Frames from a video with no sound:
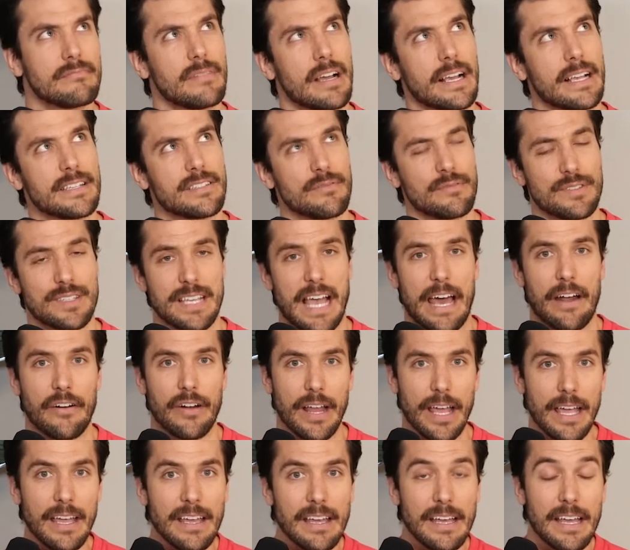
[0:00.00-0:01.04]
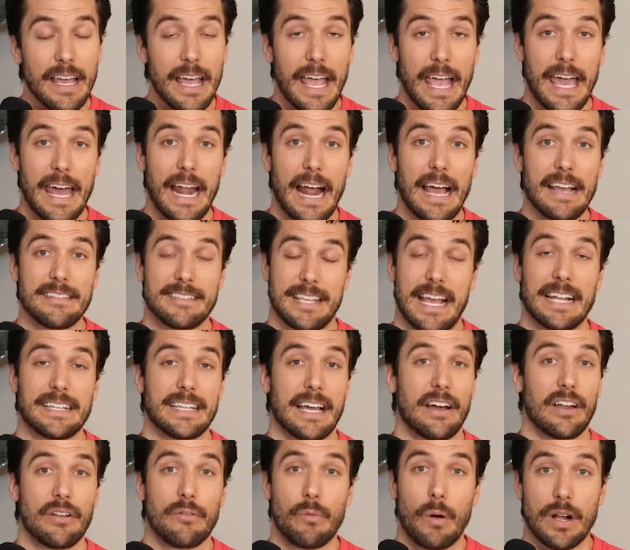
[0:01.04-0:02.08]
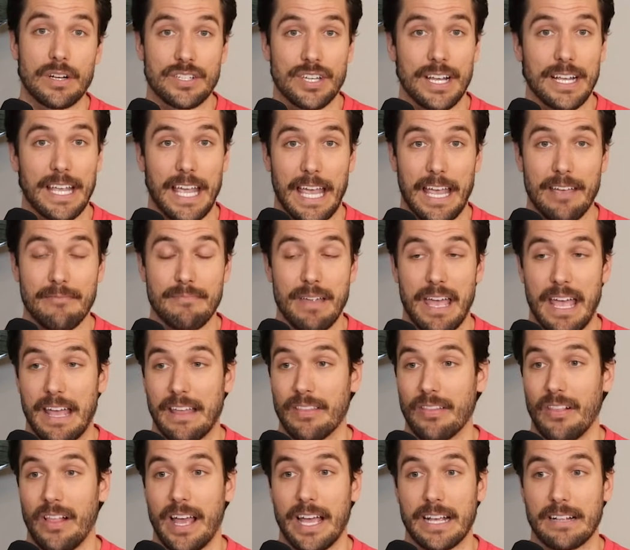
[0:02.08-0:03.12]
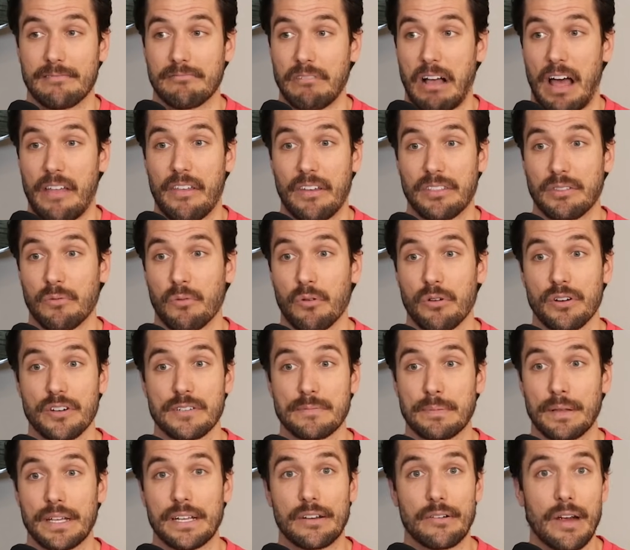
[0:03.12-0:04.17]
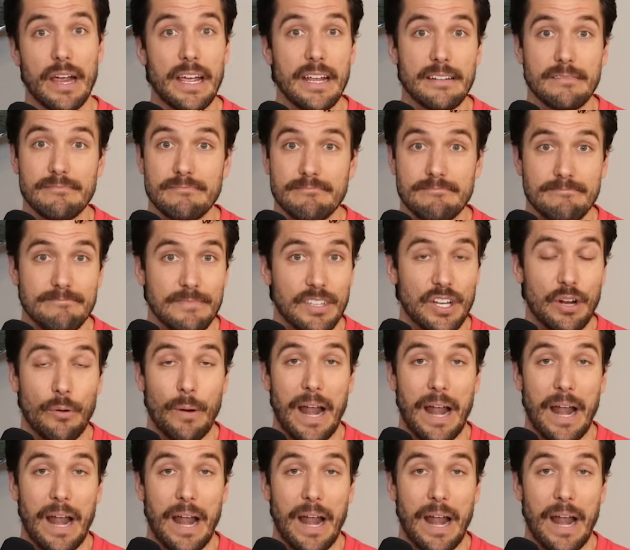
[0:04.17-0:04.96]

guess it was Saturday. And I sat down and watched that game, and like, I thought the Warriors played great. You know